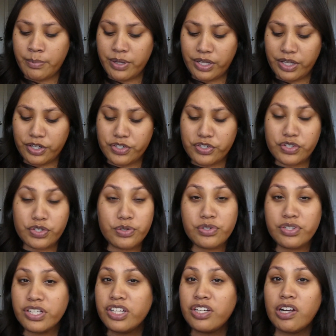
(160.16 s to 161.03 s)
There's
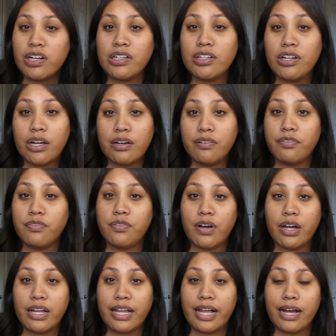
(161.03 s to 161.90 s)
usually not a lot of
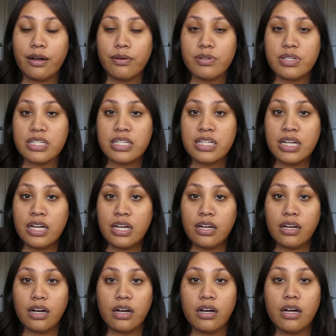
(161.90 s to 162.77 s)
fallout
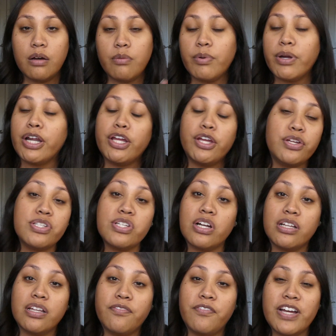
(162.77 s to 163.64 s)
when I use it
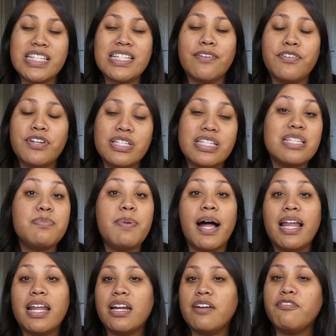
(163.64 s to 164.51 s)
on the face. I've used this
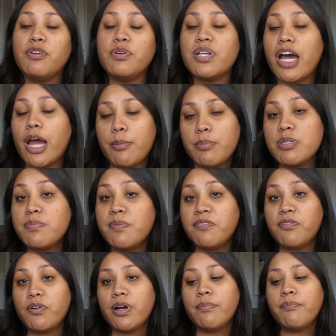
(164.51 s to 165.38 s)
palette a few times
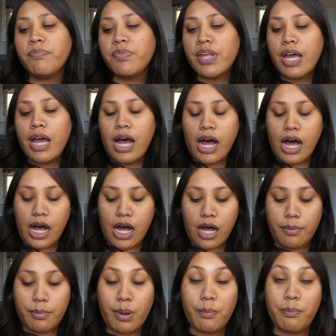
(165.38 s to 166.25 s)
before,
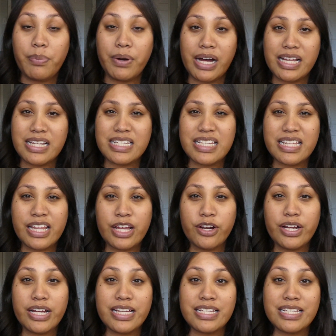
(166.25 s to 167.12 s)
but
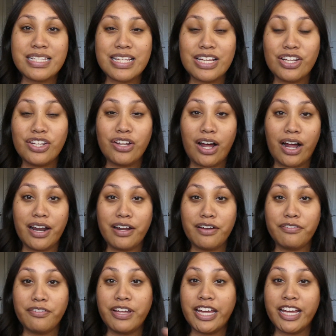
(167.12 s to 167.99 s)
there is a lot
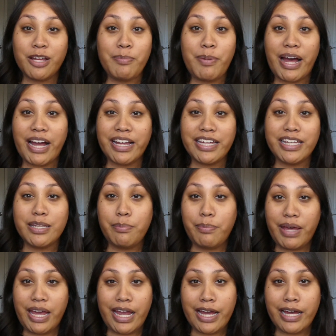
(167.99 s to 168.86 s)
of kickback in the
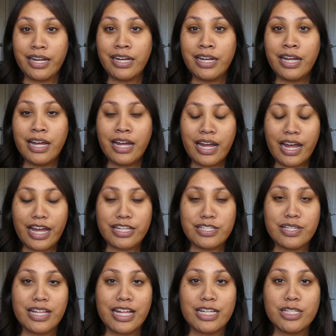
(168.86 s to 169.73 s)
pan, and
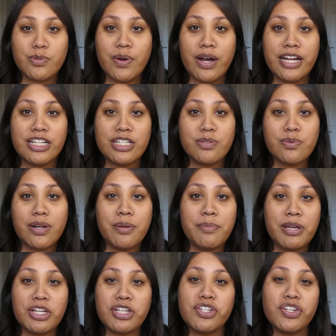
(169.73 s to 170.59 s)
so that's why I just want to
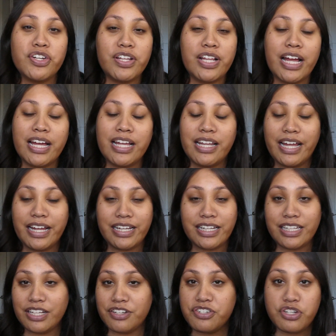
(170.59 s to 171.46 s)
make sure that
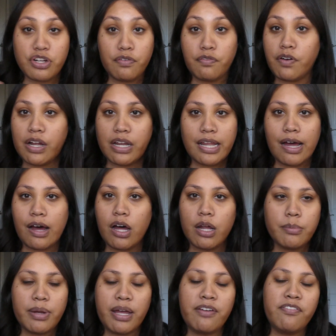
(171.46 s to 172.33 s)
like there's no fallout
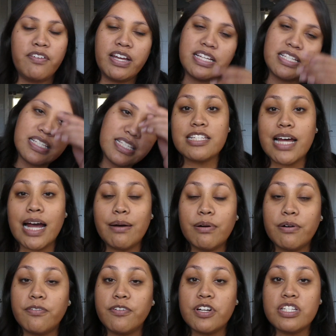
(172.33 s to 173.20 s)
on my face. So I
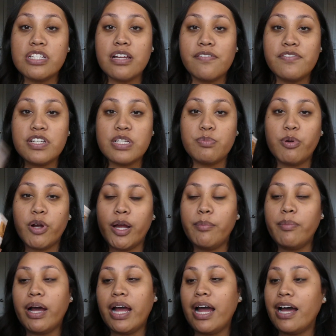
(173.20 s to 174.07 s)
will first off just
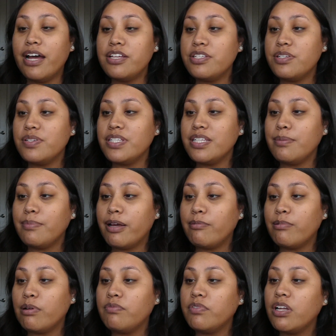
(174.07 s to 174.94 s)
prime my eyes using my
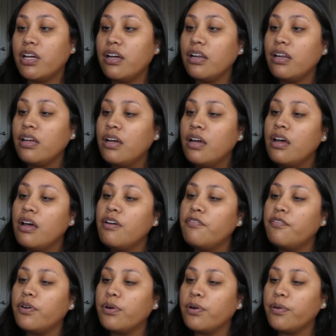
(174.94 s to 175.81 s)
Revlon
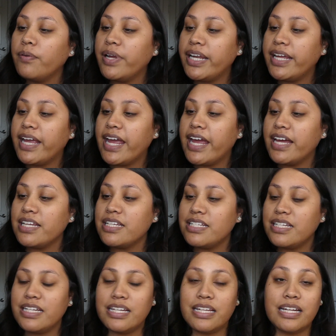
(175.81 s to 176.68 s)
Photo Ready
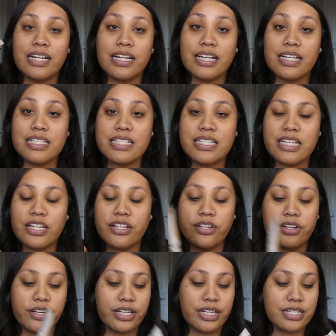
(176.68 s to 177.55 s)
Candid
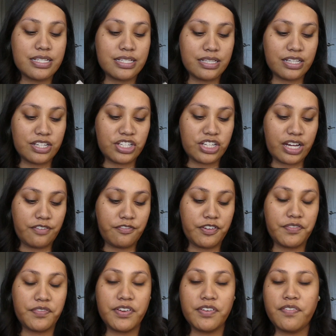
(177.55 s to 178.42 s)
Concealer. This is in the shade
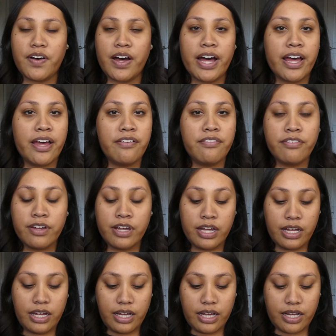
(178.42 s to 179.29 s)
55.
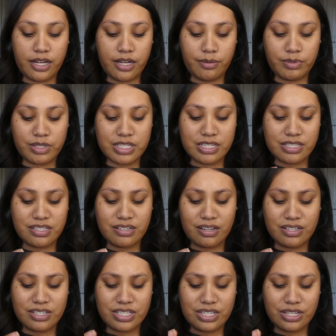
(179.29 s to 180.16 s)
This is
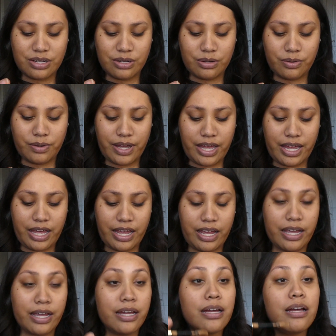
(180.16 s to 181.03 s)
also
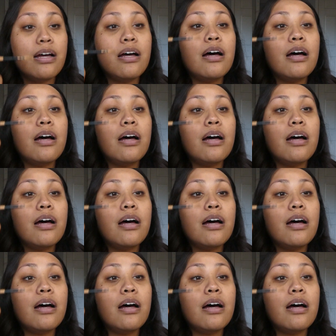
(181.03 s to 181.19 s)
a